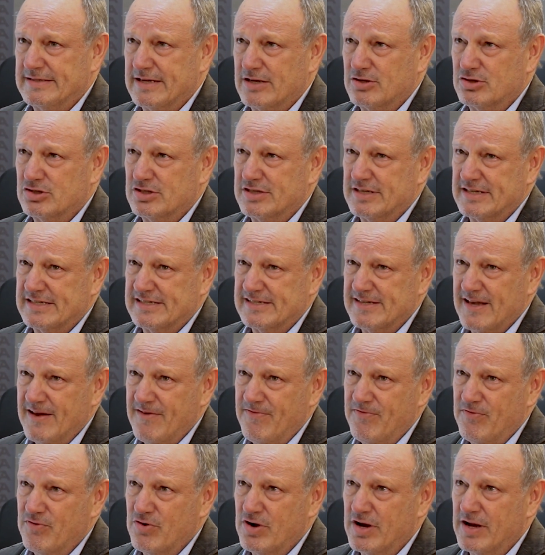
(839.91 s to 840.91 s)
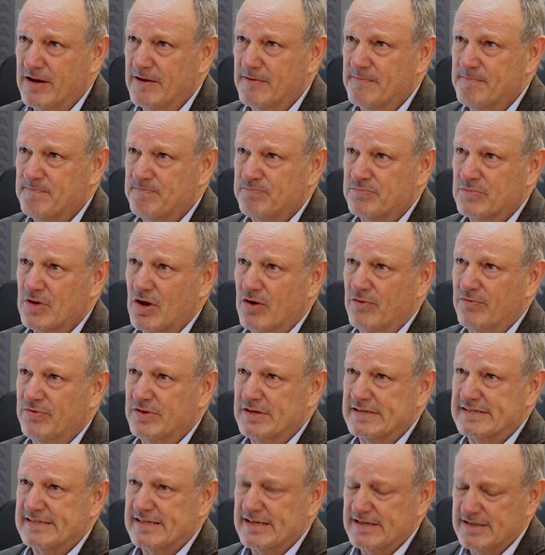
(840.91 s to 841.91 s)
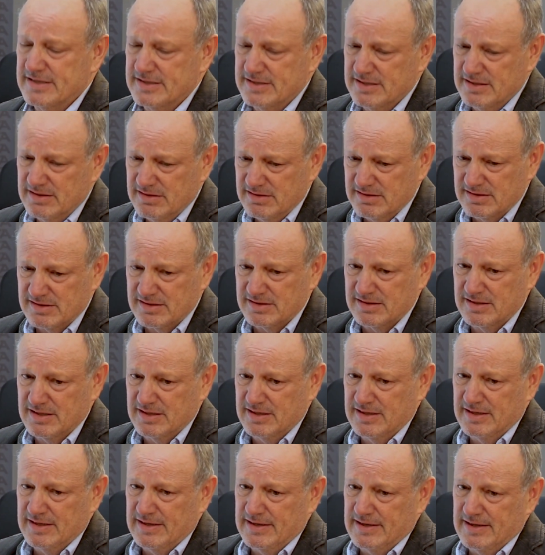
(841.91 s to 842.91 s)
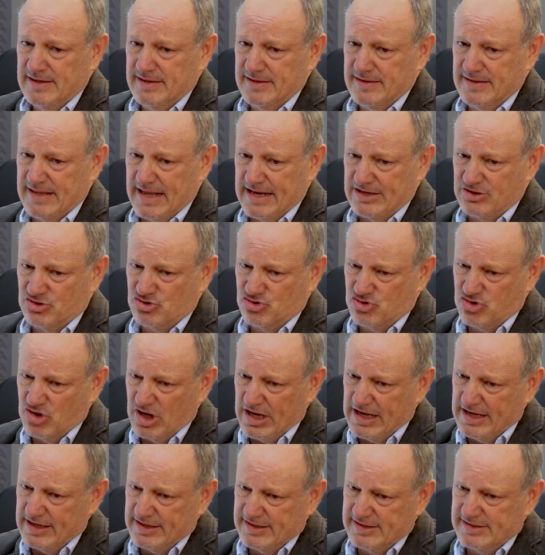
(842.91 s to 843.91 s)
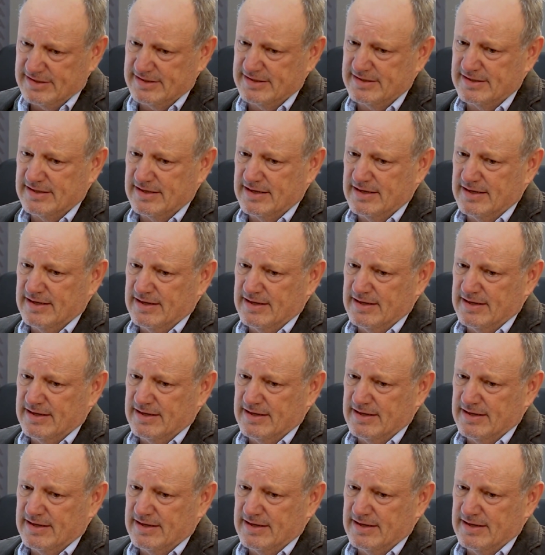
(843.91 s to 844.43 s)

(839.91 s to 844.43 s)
And it's the suffering of the citizens that triggers